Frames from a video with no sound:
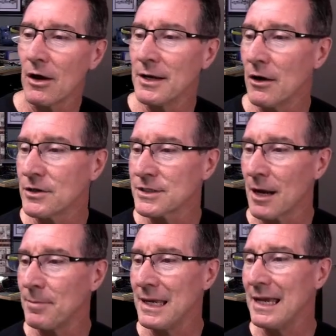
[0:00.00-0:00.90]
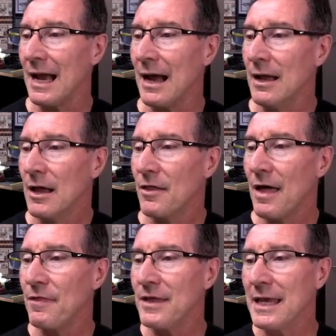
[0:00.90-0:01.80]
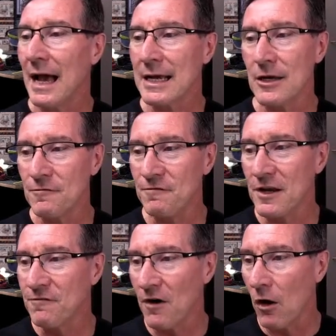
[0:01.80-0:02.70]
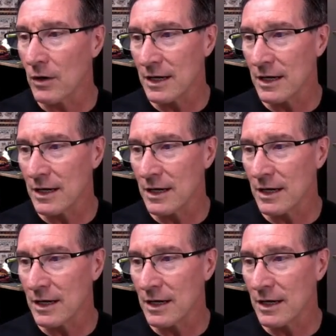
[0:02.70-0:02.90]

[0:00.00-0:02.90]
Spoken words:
I noticed up here that the config file,